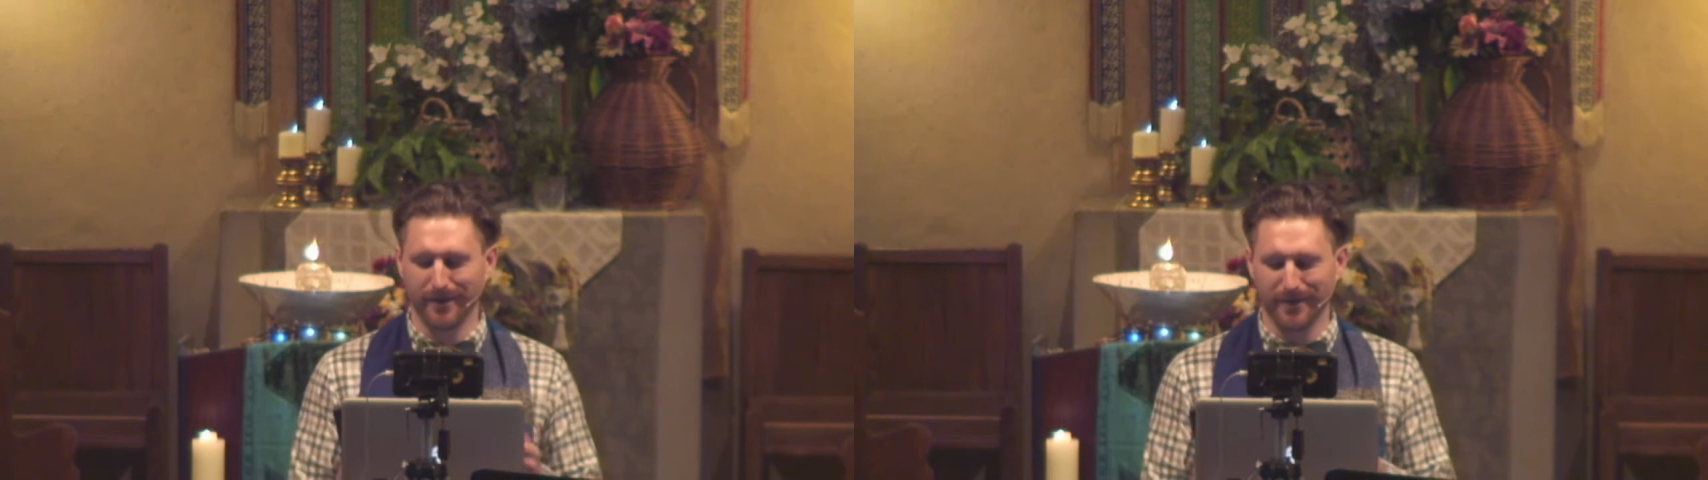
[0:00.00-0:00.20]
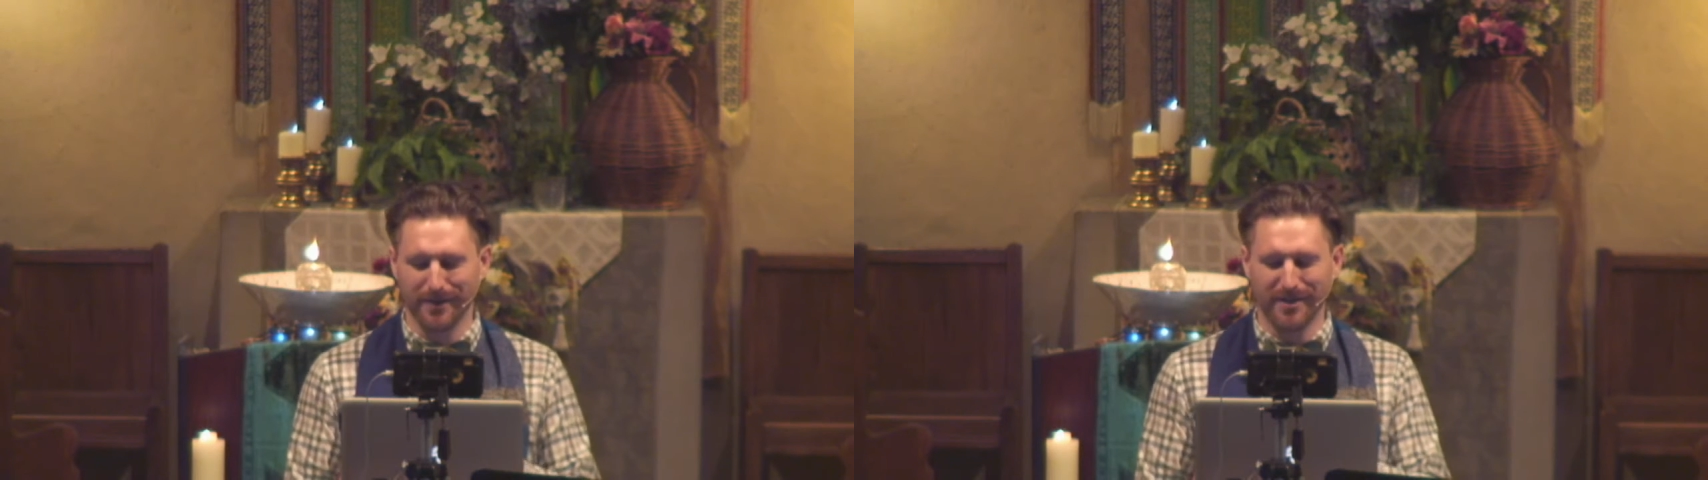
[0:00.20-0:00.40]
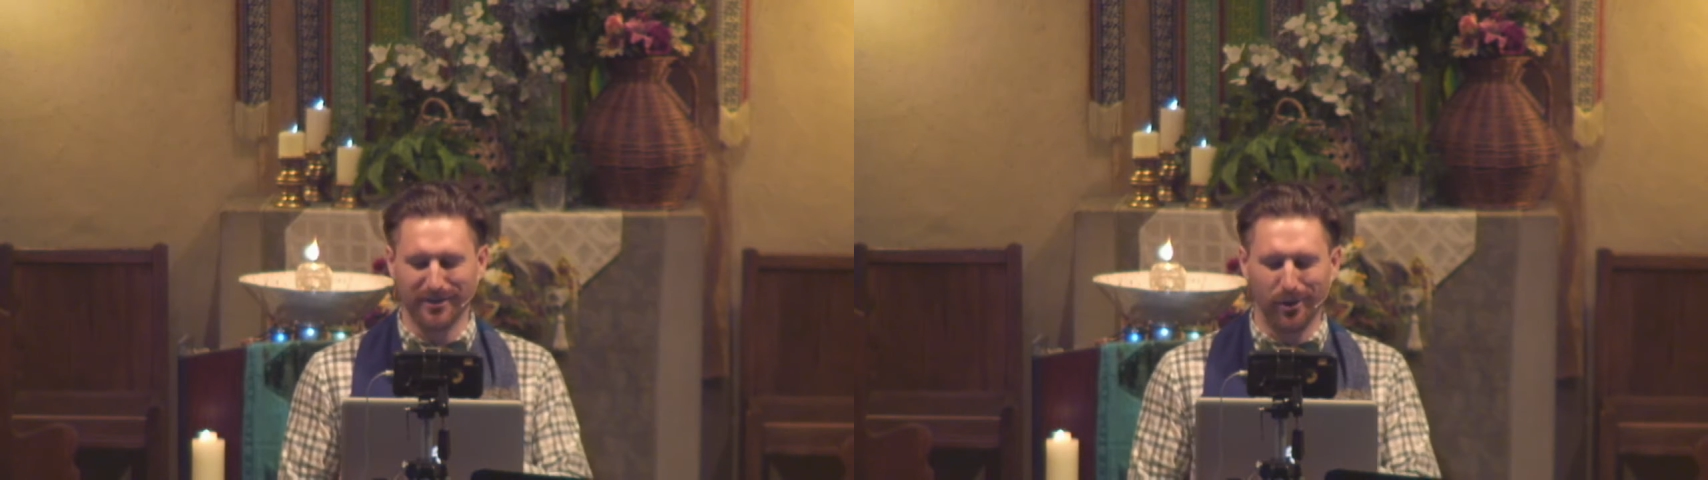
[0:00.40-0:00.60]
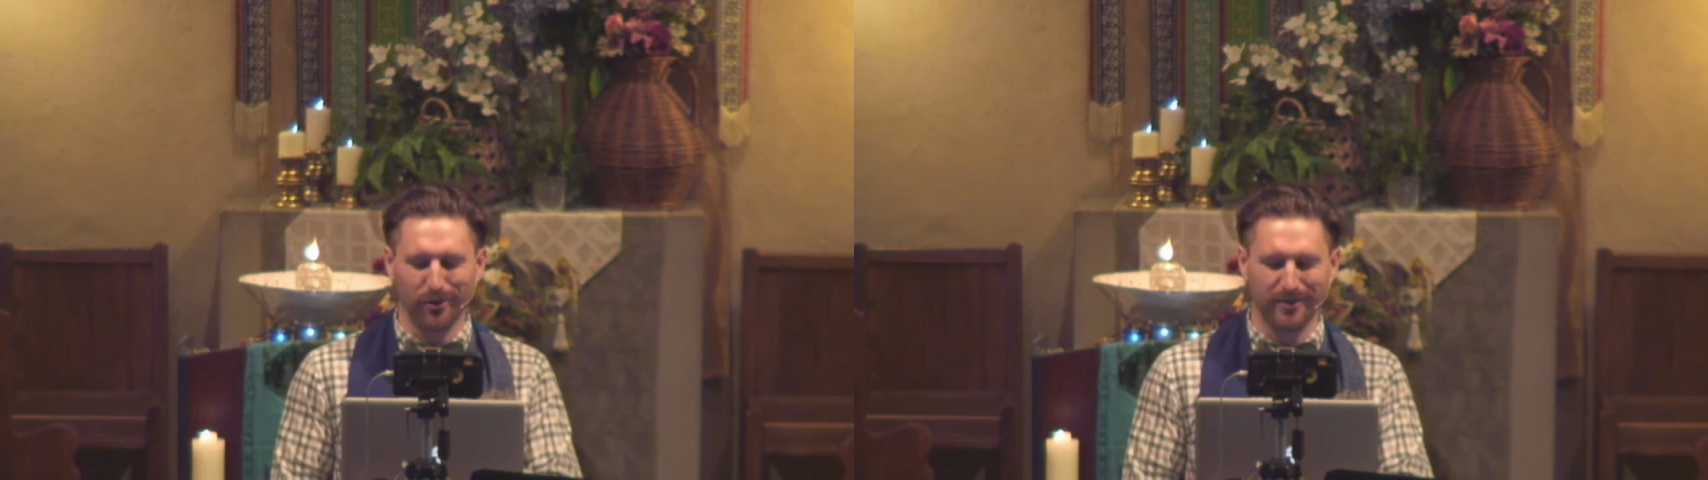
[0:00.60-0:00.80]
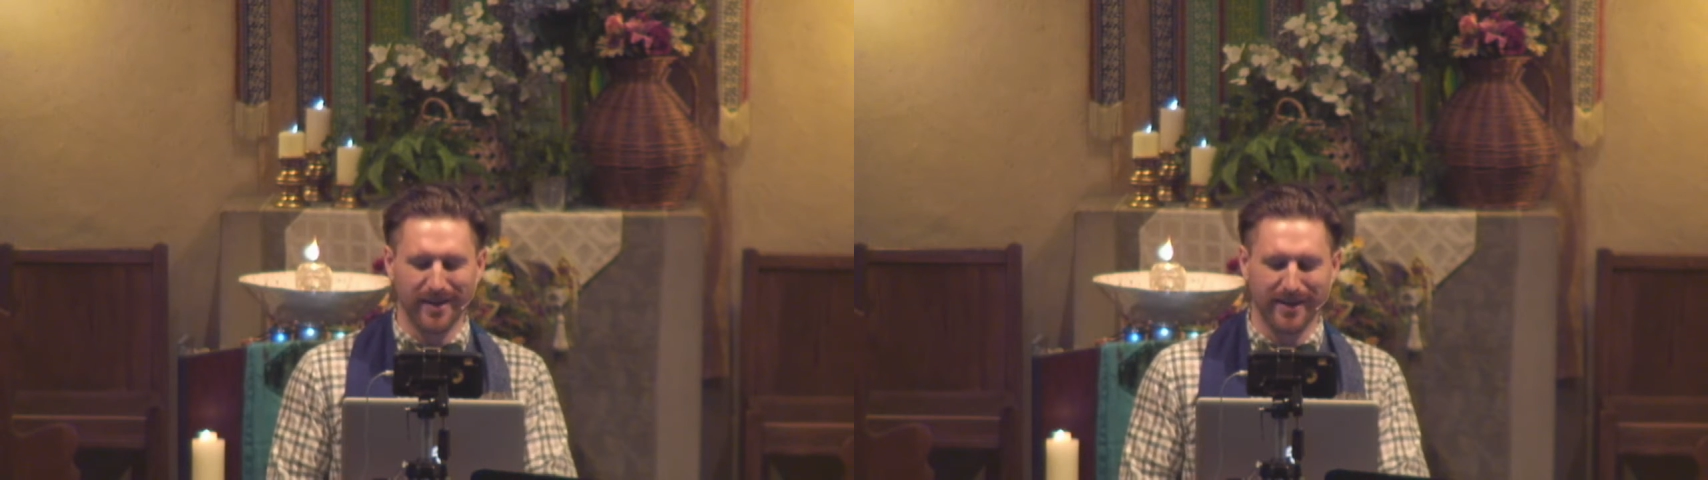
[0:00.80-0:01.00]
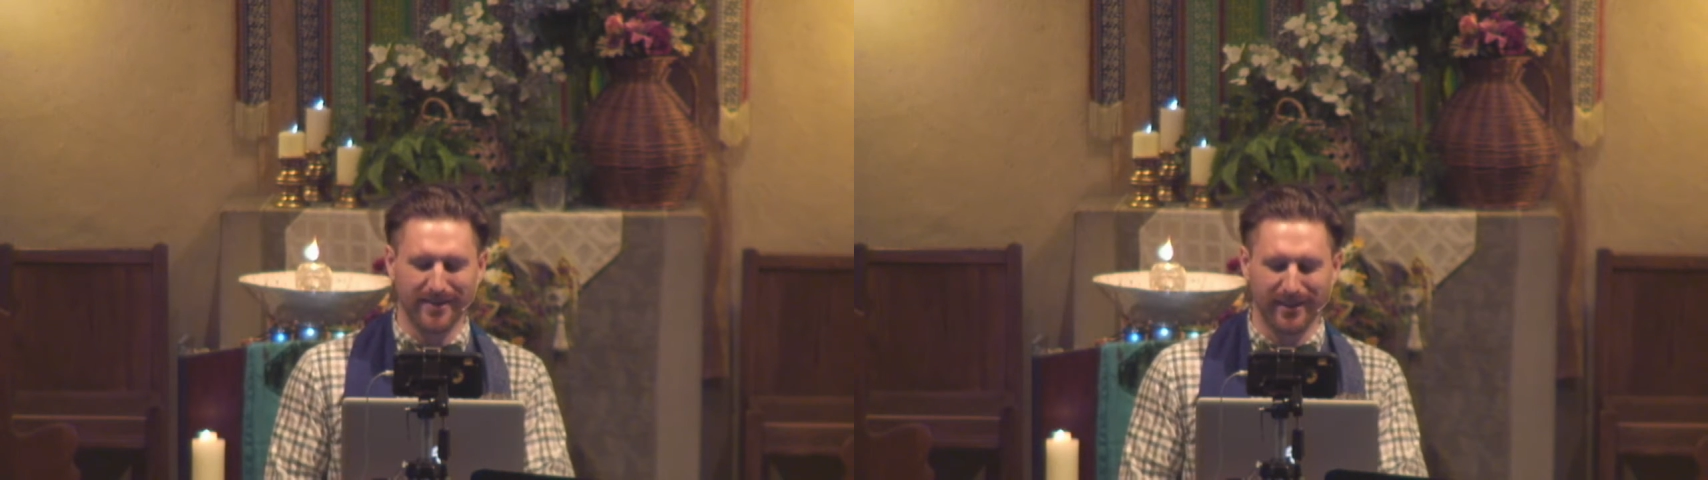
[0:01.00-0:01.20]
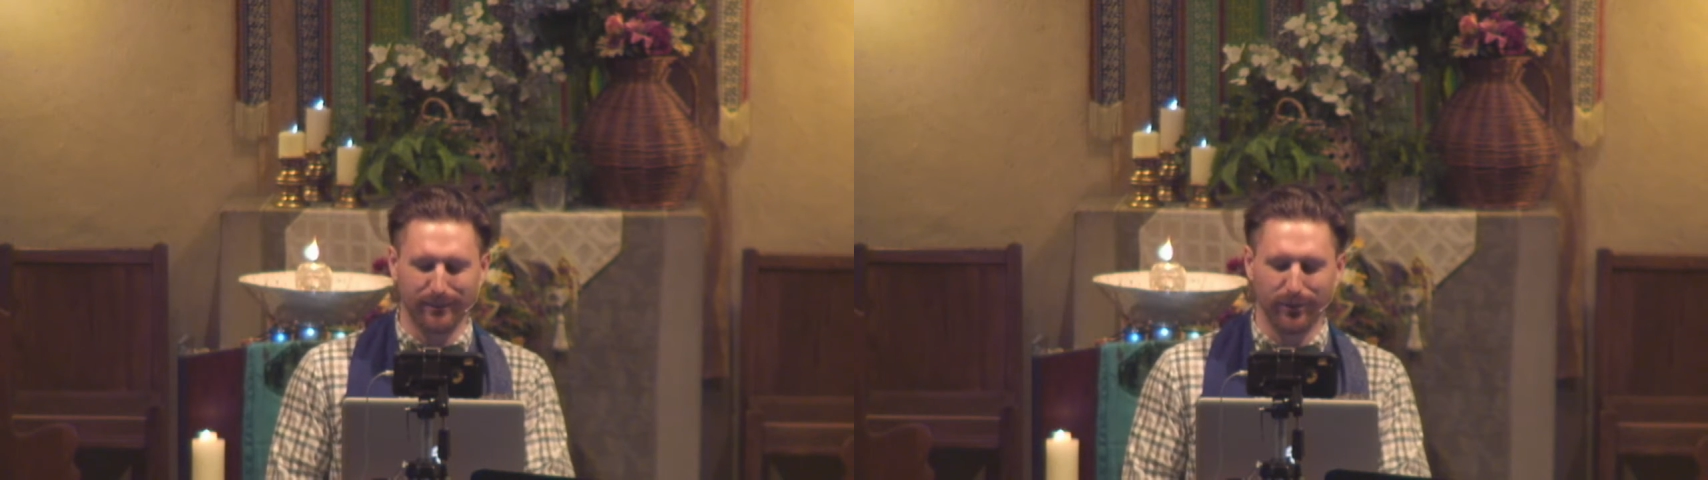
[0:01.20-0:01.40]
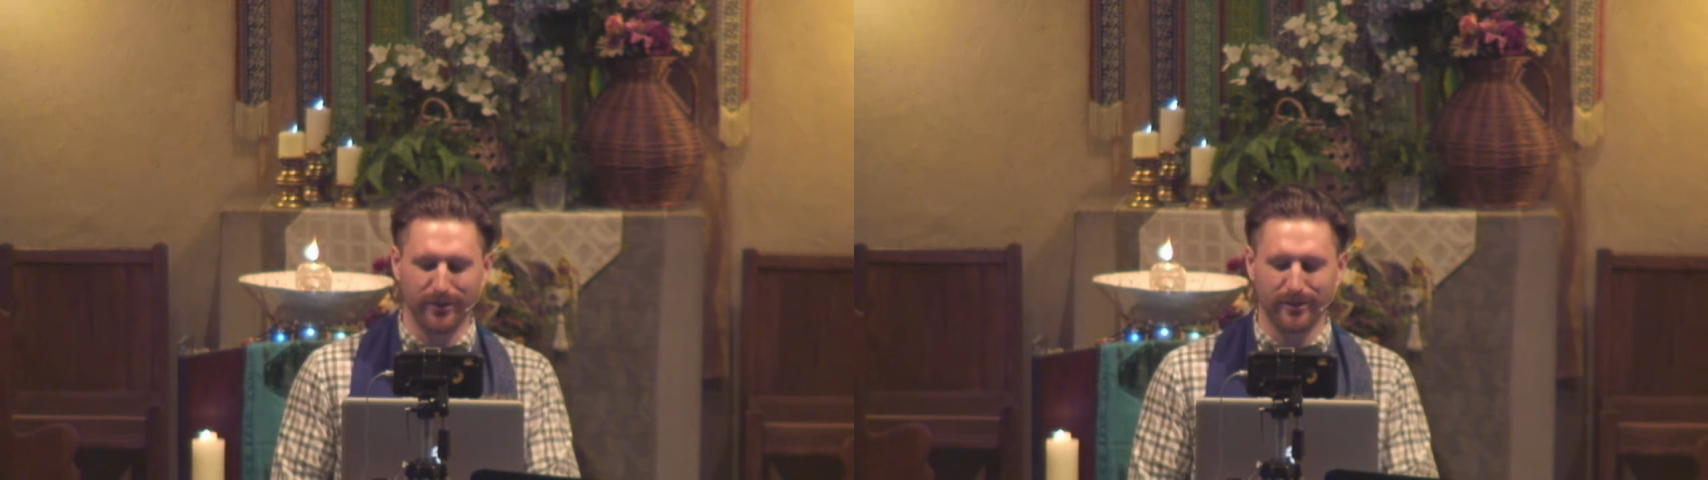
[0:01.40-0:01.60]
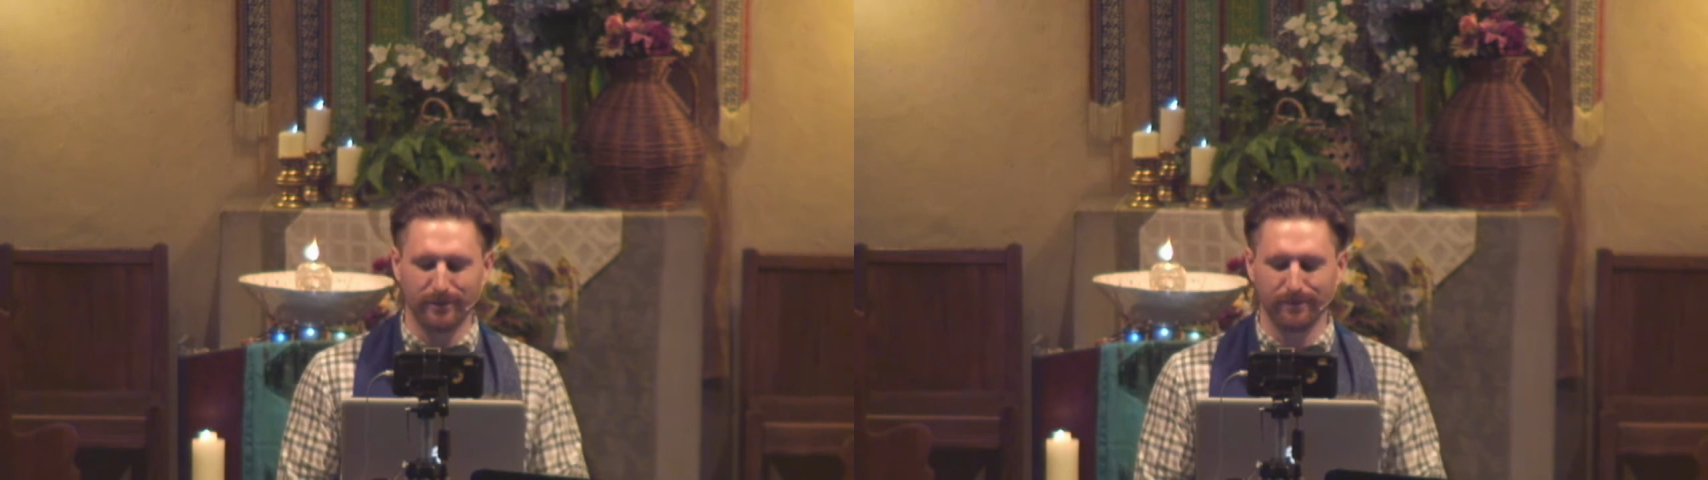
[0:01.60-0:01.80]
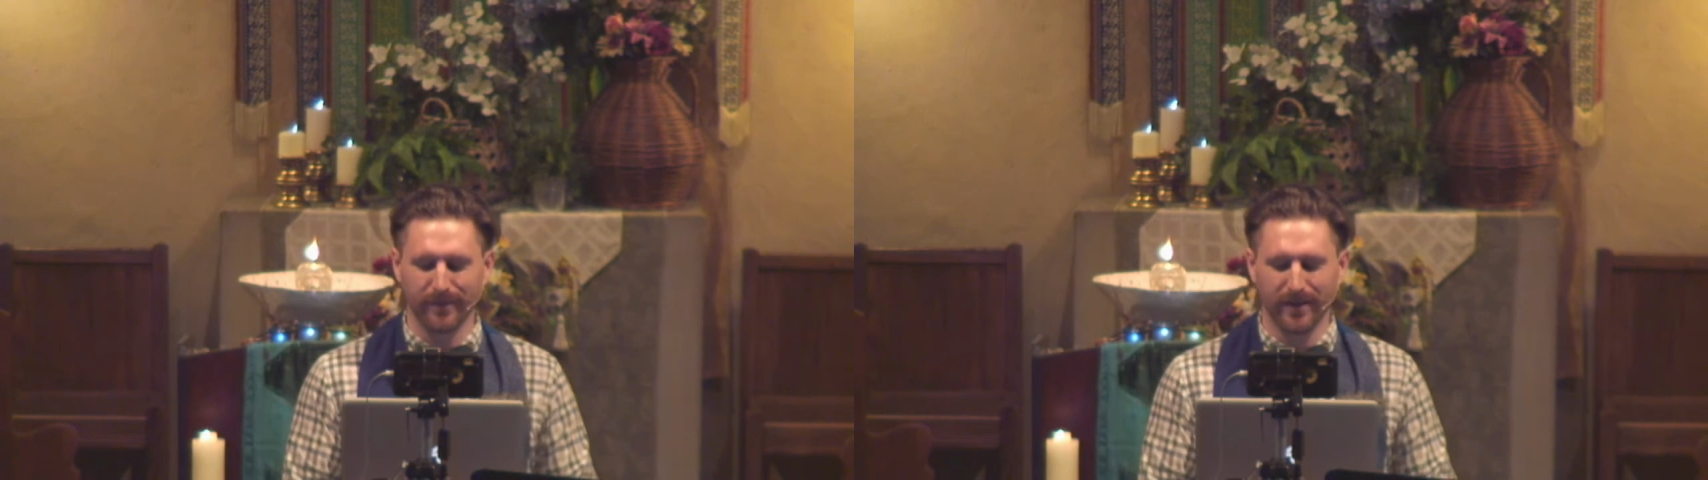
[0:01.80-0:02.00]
in this Earth Day celebration.